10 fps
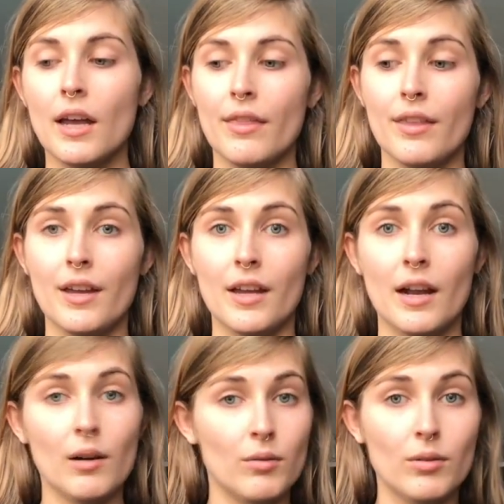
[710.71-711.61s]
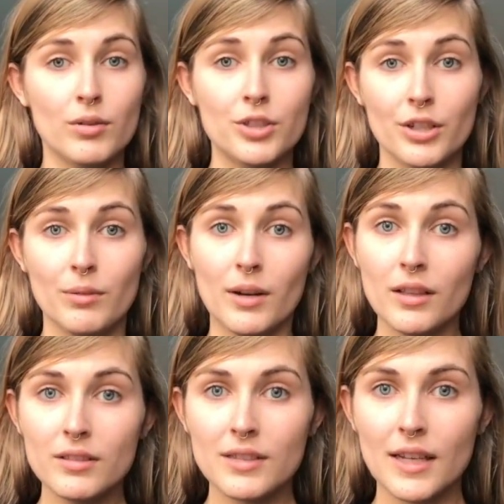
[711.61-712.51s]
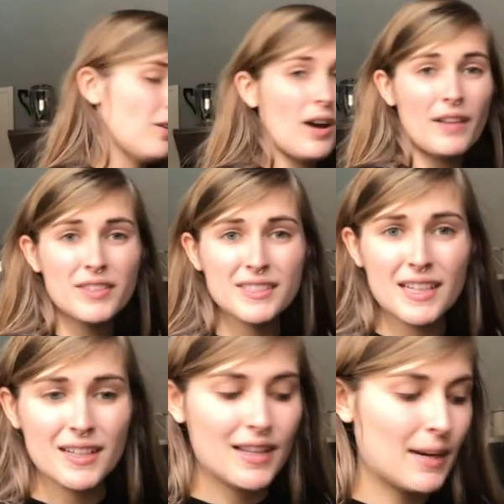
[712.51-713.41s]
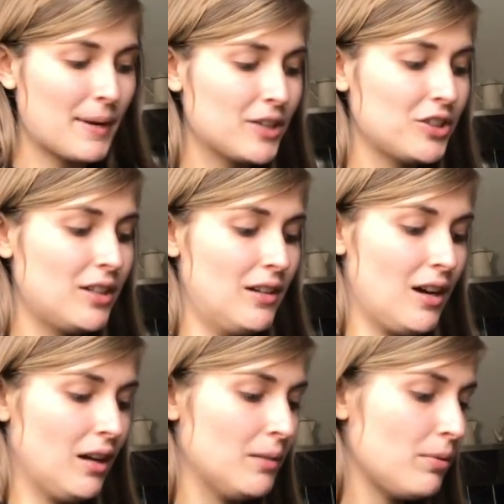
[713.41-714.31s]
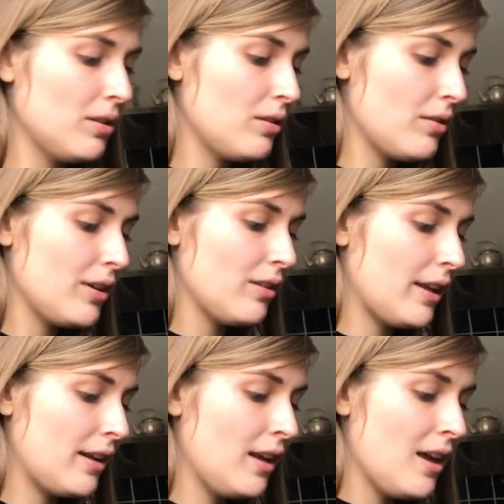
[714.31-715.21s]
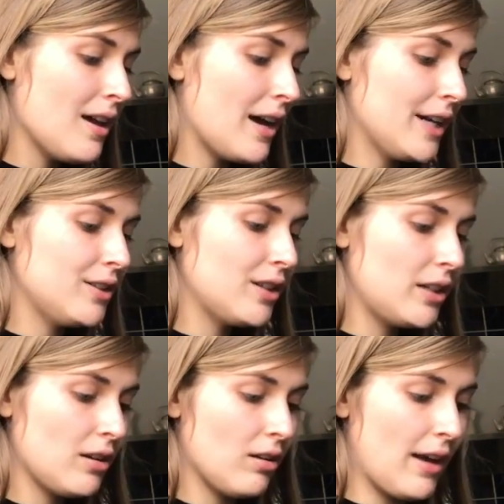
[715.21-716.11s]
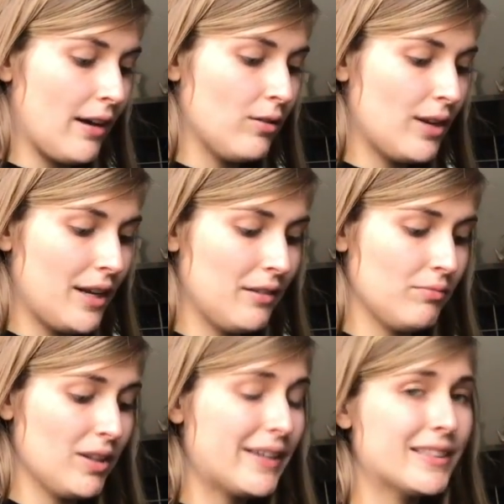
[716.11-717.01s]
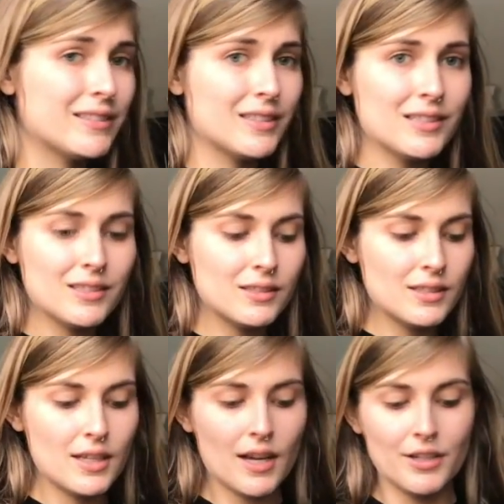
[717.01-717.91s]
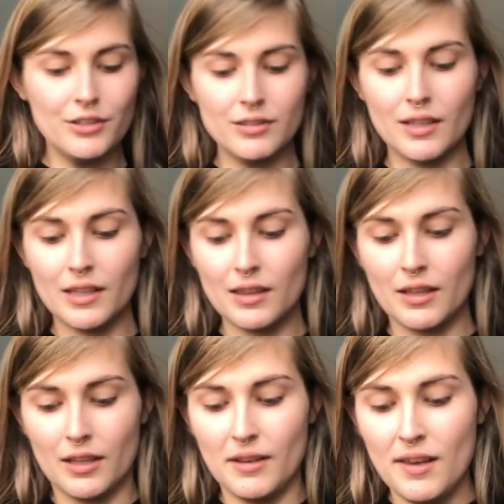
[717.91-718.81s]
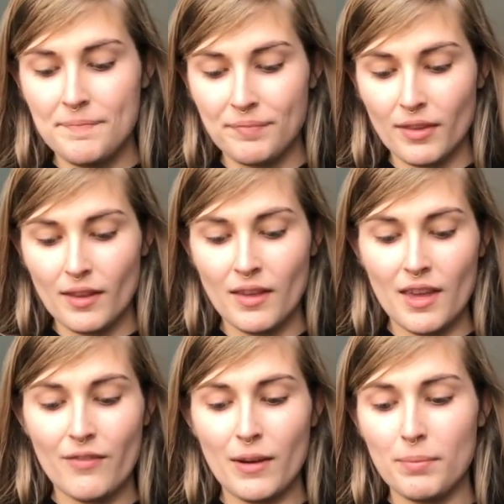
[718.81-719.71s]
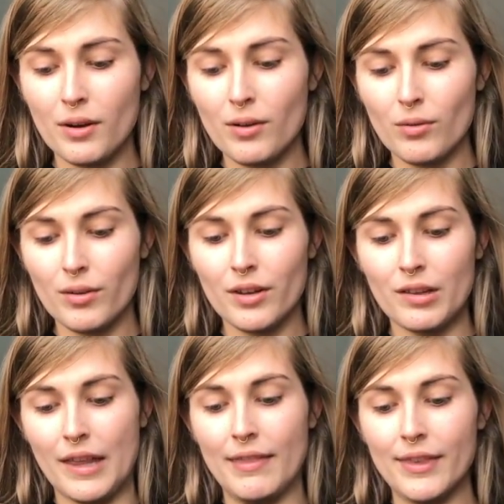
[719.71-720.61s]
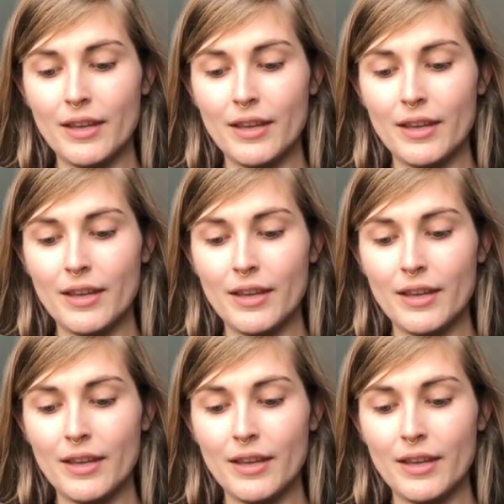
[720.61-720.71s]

and then I will show you what it looks like. So I've decided that I'm actually not gonna put the oil in. I took it all out, and the consistency, I just think that if I put oil in